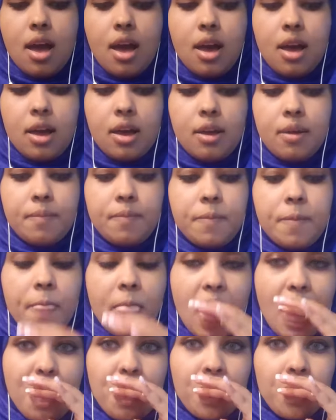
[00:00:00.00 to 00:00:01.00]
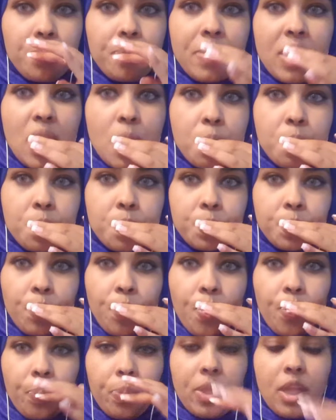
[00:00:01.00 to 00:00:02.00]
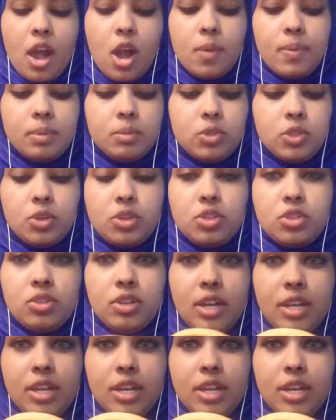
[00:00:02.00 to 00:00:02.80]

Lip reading: I hope I'm showing you